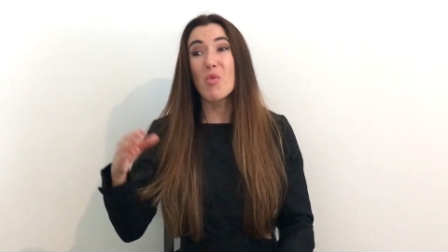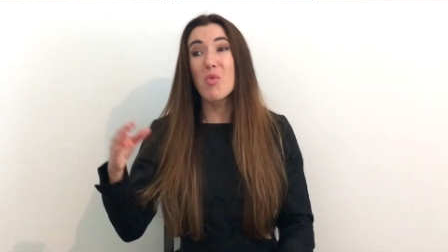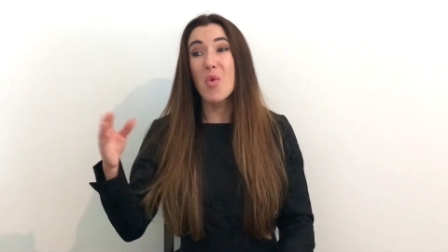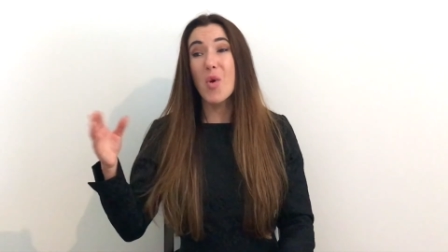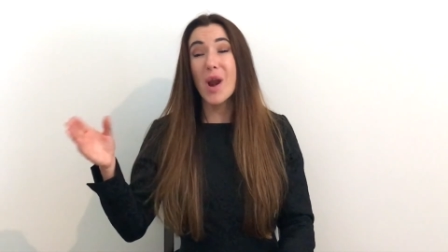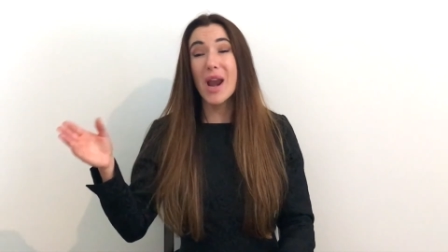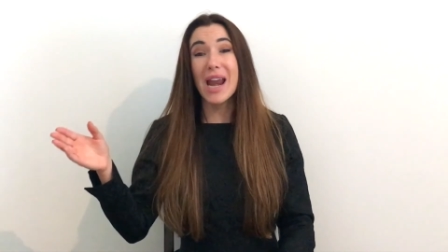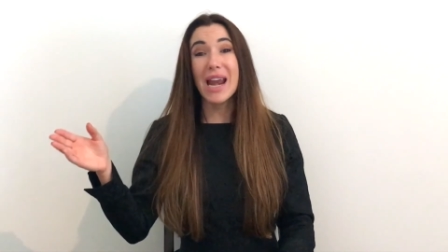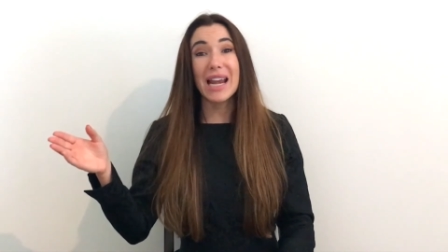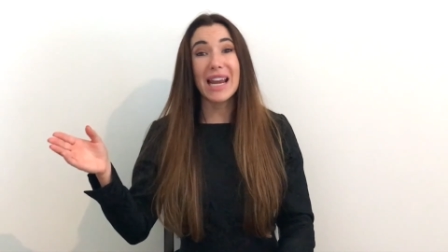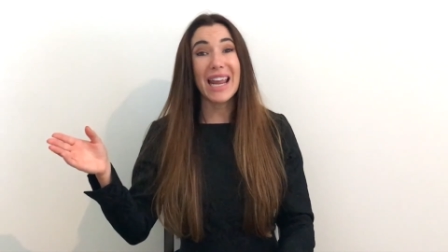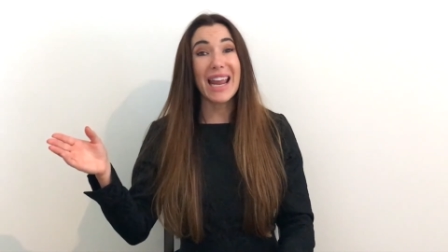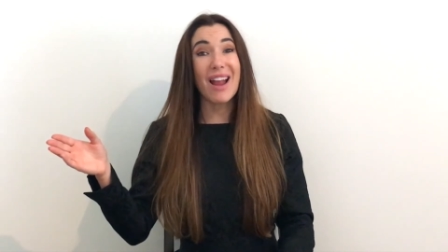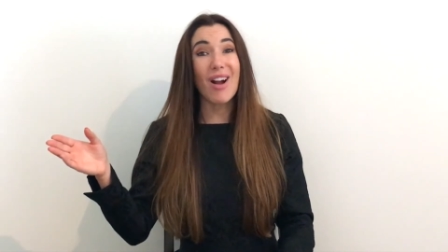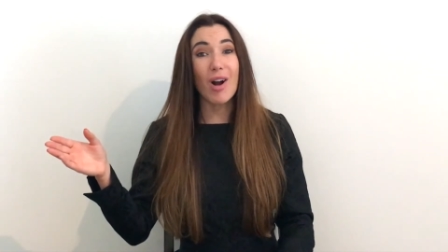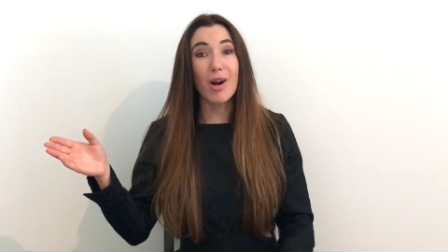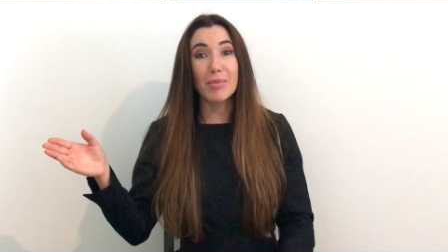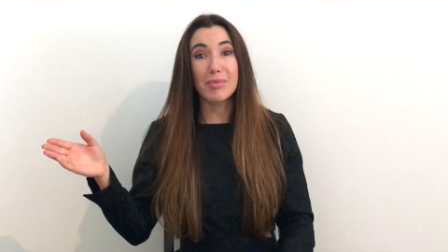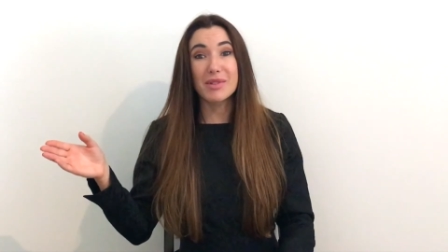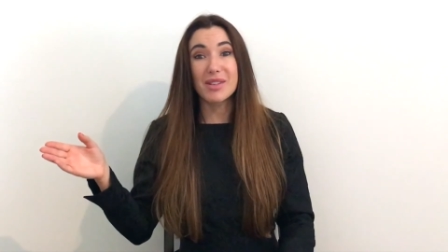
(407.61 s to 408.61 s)
really
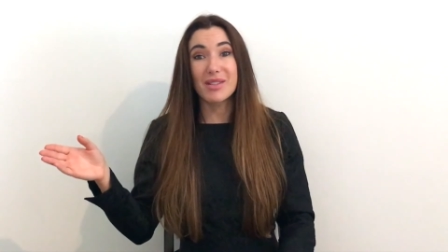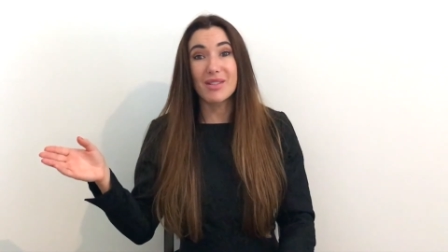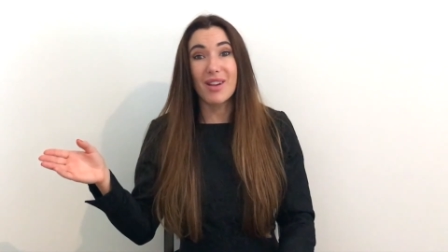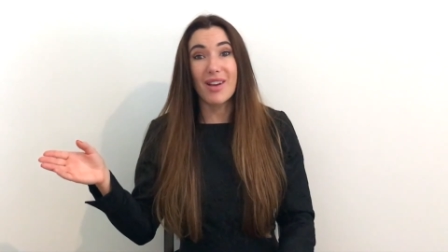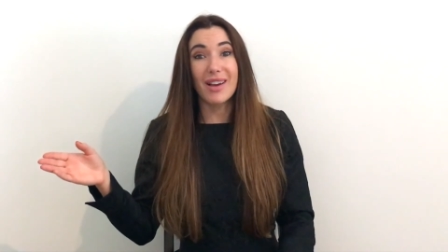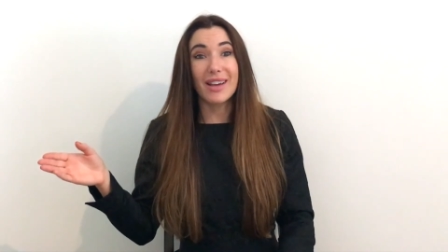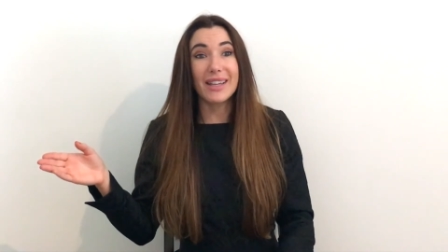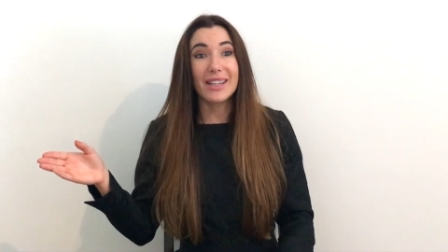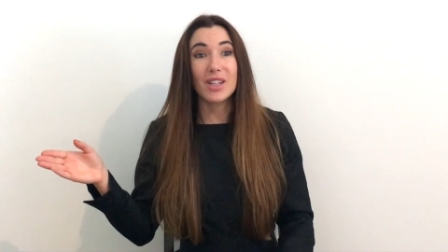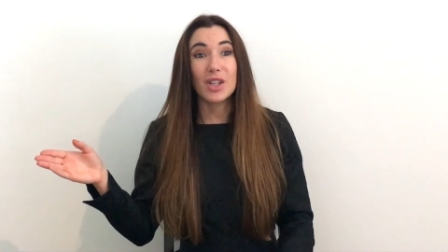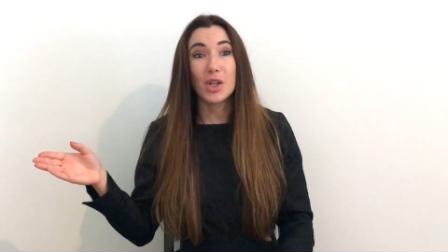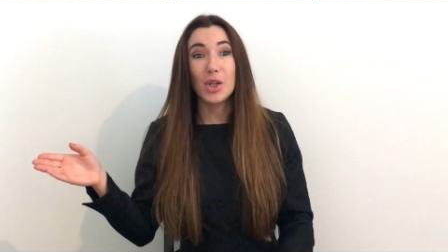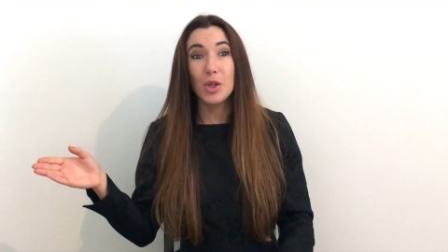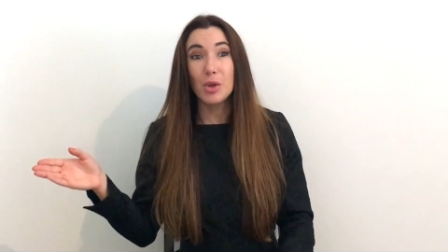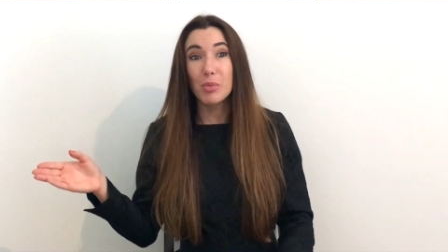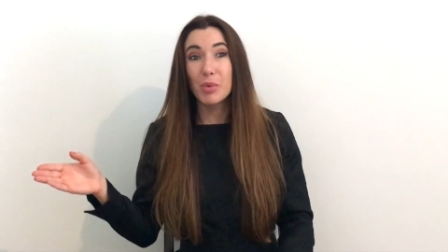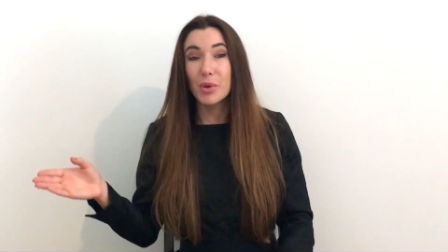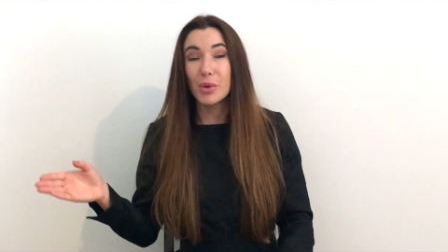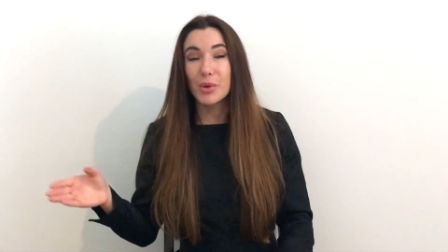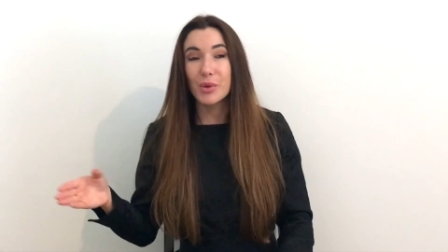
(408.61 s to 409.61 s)
up to like
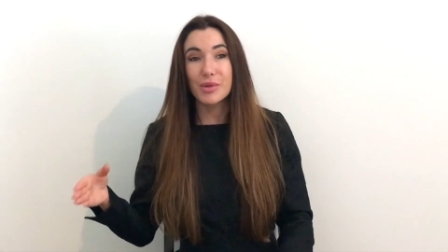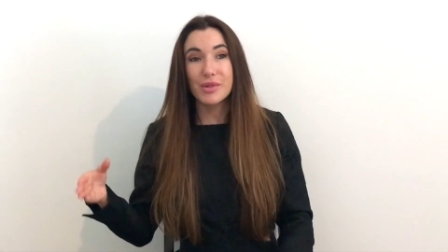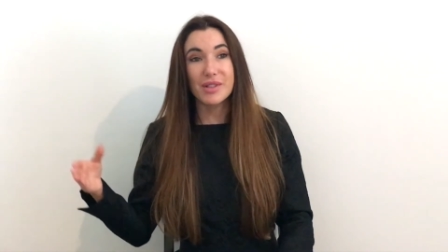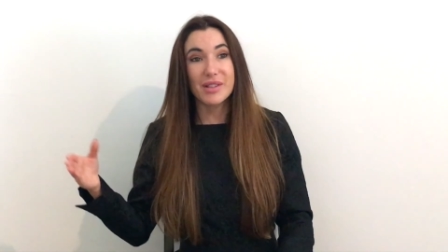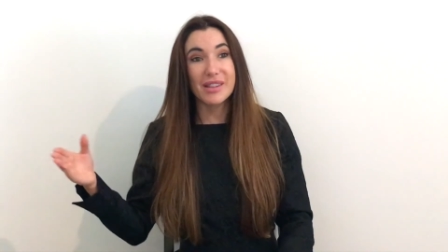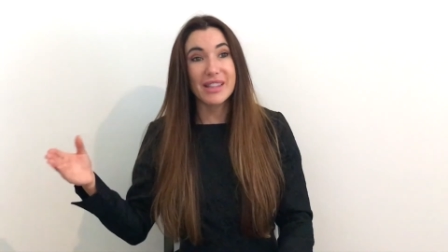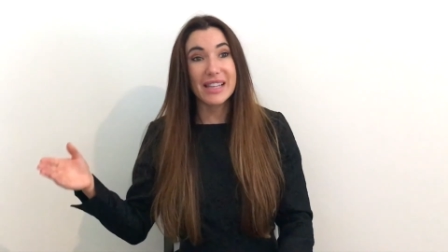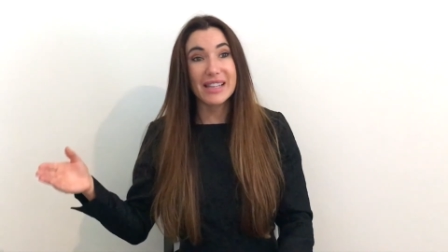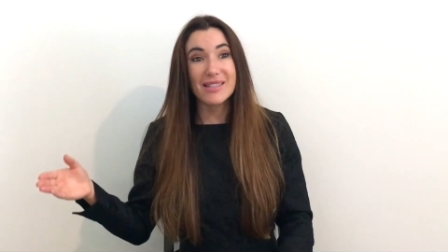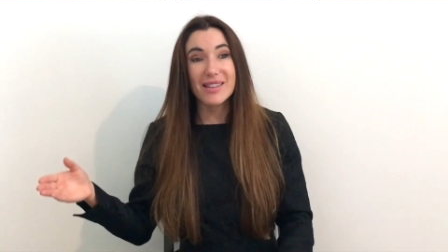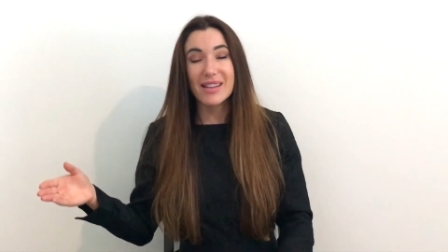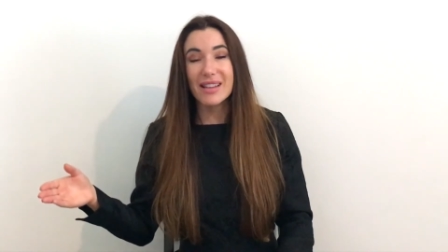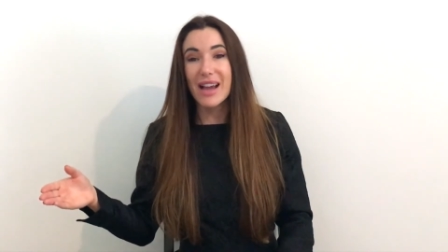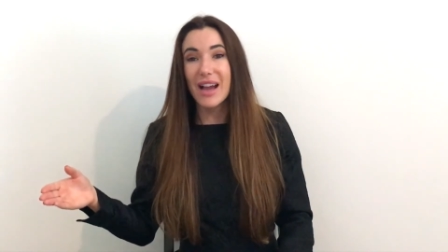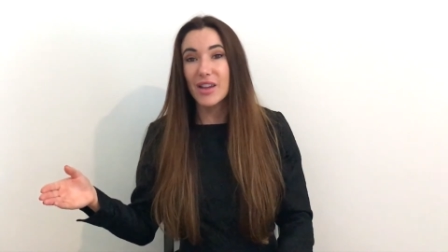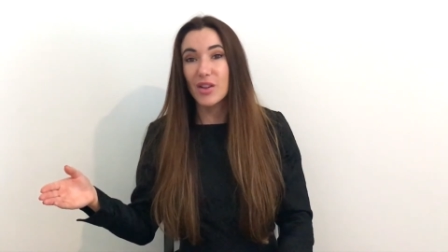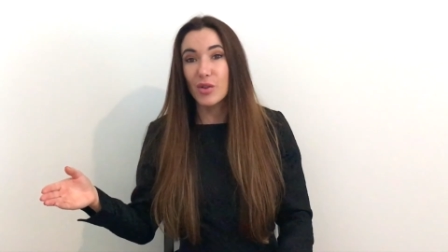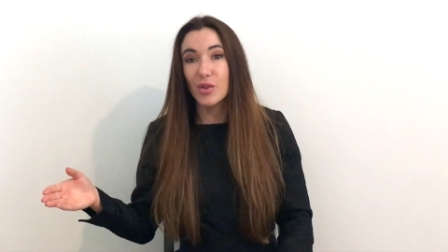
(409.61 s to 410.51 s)
Couples and things like that.